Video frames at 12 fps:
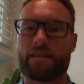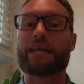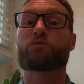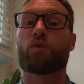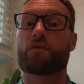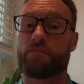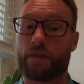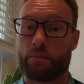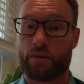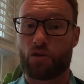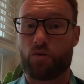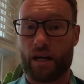That's what freedom
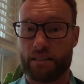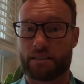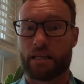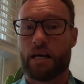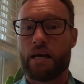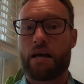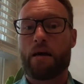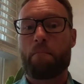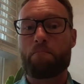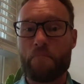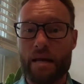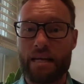in Christ
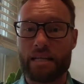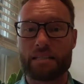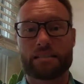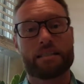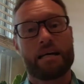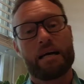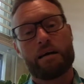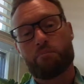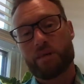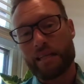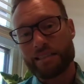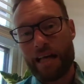means.
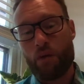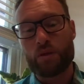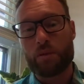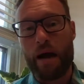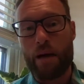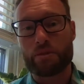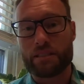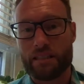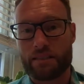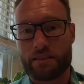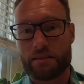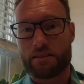But that's not what the Bible
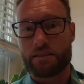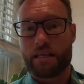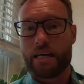teaches.